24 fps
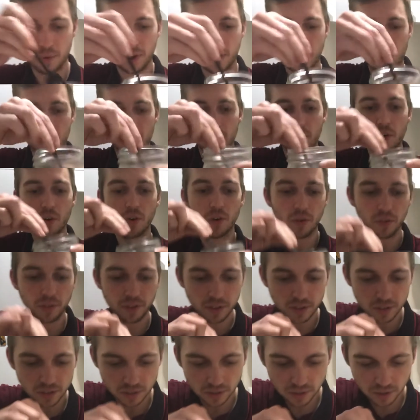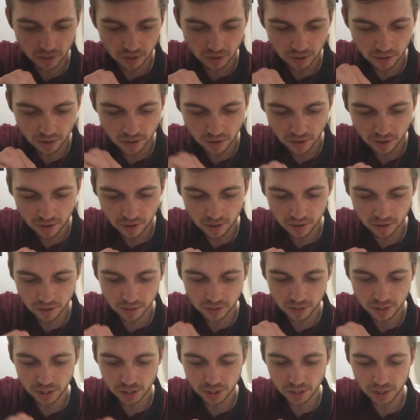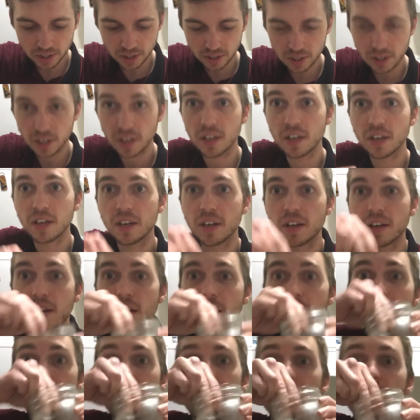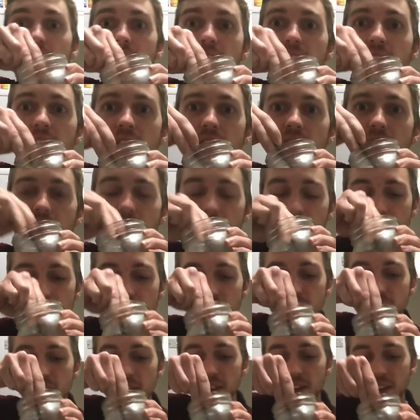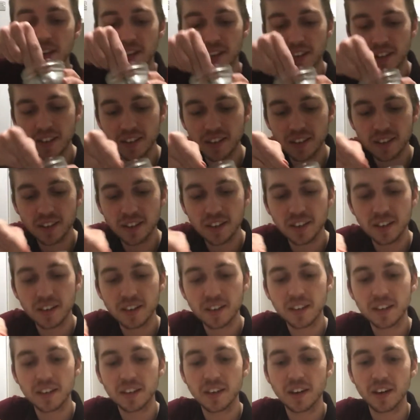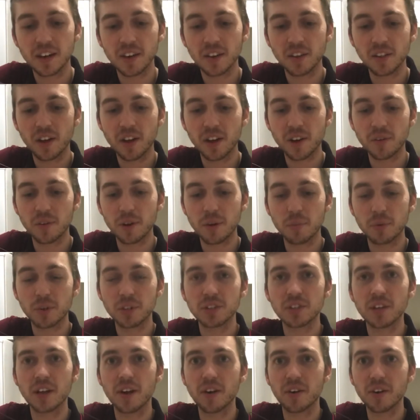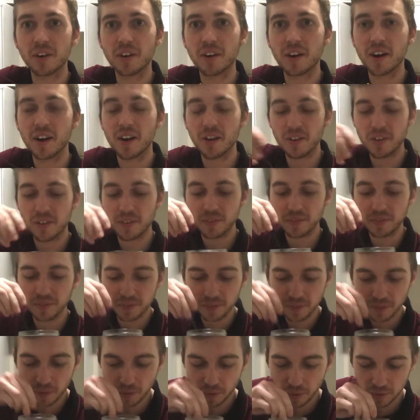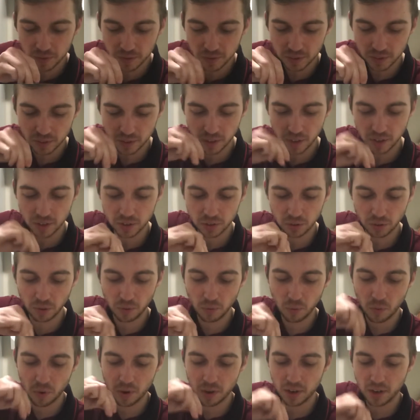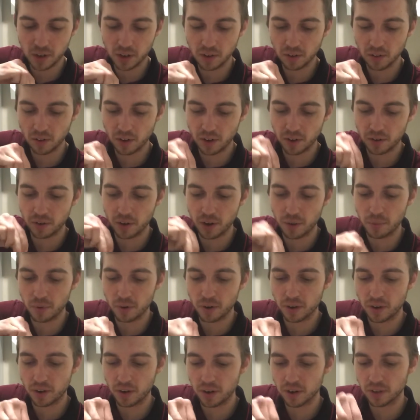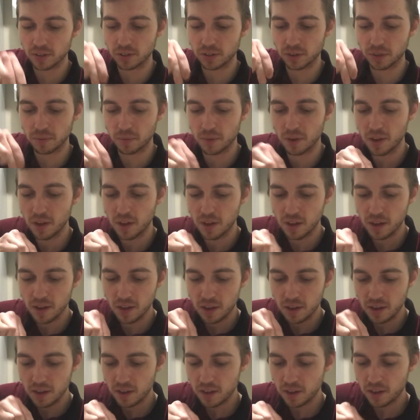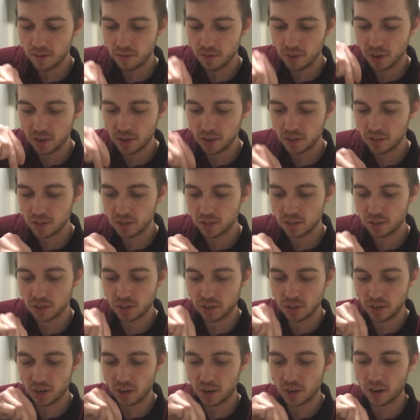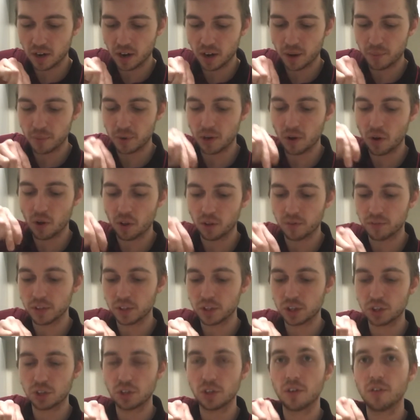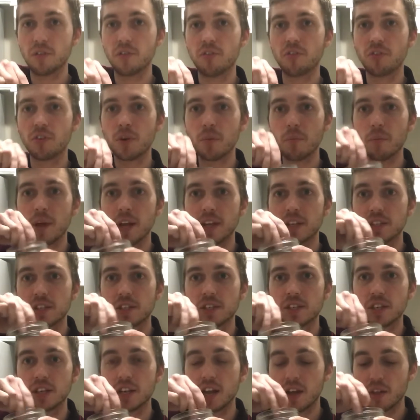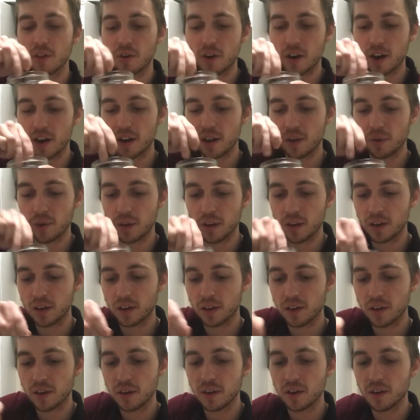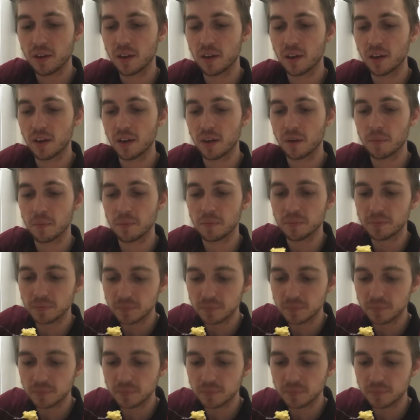we have all this good, delicious, tasty Carolina Reaper sauerkraut. There's only one Carolina Reaper in here, so I'm giving a good stir. I mean, all of it should ferment together anyway. I'm